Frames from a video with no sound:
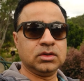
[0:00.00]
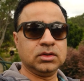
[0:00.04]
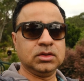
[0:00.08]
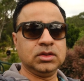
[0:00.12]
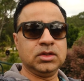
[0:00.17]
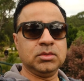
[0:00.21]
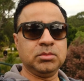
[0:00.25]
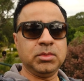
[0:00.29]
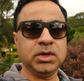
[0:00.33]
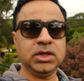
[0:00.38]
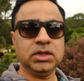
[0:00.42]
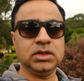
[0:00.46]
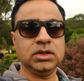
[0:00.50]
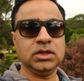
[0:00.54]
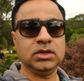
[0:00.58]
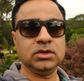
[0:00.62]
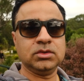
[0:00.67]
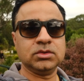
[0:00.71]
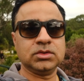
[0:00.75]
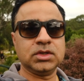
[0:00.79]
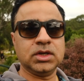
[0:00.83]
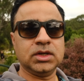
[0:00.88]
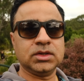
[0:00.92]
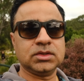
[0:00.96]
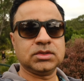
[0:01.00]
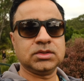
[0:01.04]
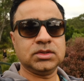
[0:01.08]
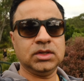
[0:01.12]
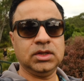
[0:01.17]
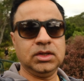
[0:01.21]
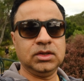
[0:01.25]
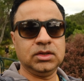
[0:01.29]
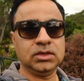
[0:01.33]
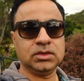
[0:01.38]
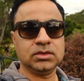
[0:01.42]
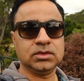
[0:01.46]
The main thing to test
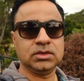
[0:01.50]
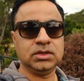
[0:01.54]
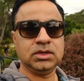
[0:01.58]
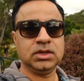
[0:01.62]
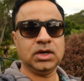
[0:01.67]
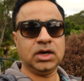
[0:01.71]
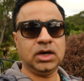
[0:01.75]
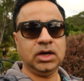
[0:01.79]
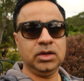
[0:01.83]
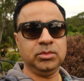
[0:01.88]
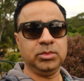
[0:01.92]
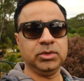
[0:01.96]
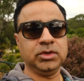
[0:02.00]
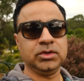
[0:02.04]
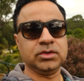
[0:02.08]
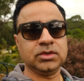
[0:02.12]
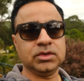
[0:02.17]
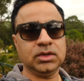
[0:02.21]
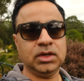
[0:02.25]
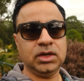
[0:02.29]
is the IBIS